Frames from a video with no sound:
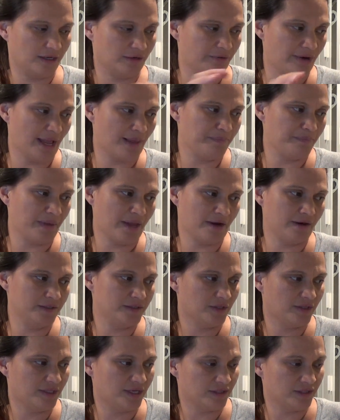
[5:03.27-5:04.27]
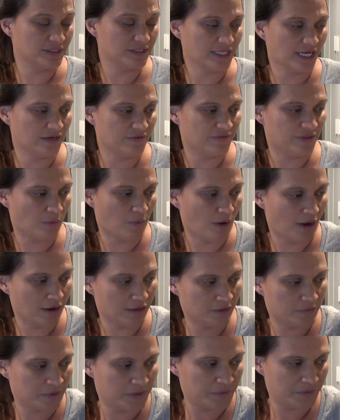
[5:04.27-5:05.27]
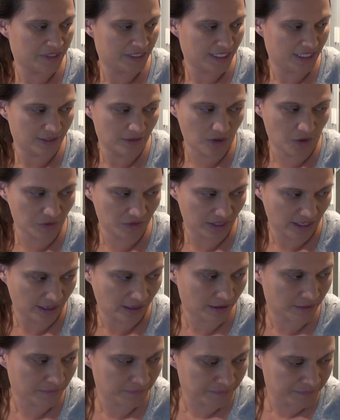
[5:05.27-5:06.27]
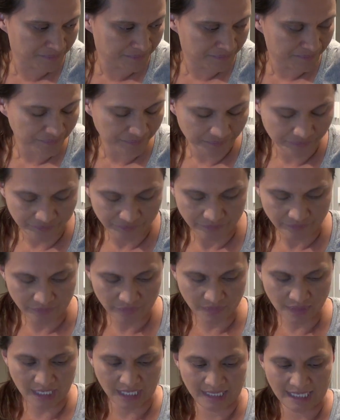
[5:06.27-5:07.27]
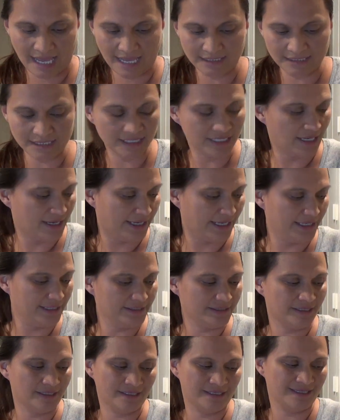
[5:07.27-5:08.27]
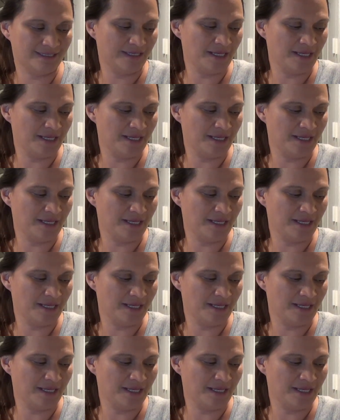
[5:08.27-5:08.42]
grandparents on side of the water when we did go there last night.